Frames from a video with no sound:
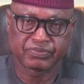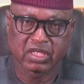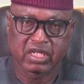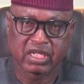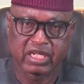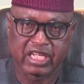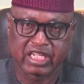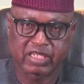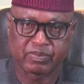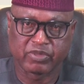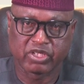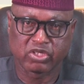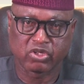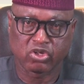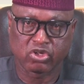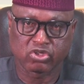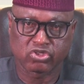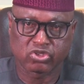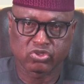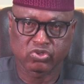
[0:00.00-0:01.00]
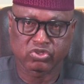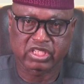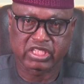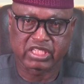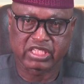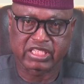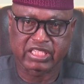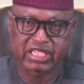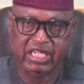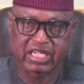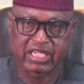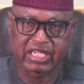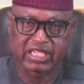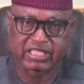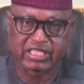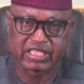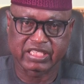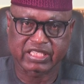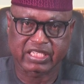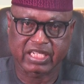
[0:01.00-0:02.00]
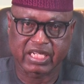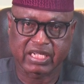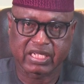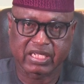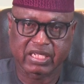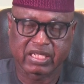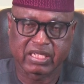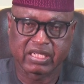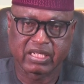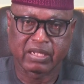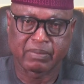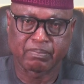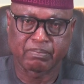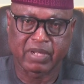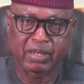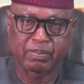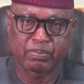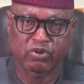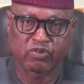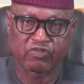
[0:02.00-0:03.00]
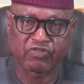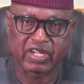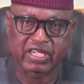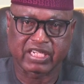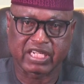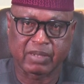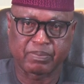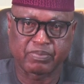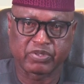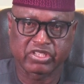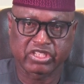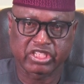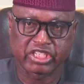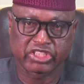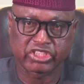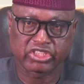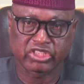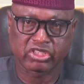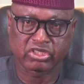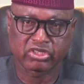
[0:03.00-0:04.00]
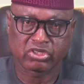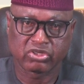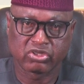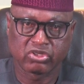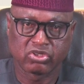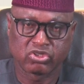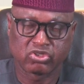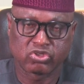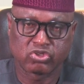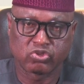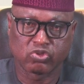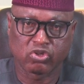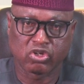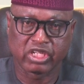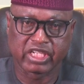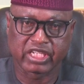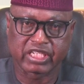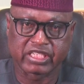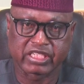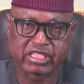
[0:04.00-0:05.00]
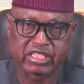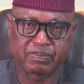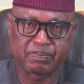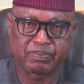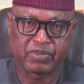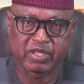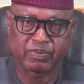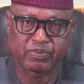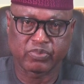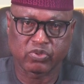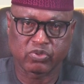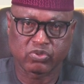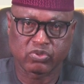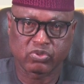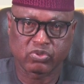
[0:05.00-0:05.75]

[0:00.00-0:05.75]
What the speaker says: Let me also sincerely register my profound appreciation to all Ekiti people,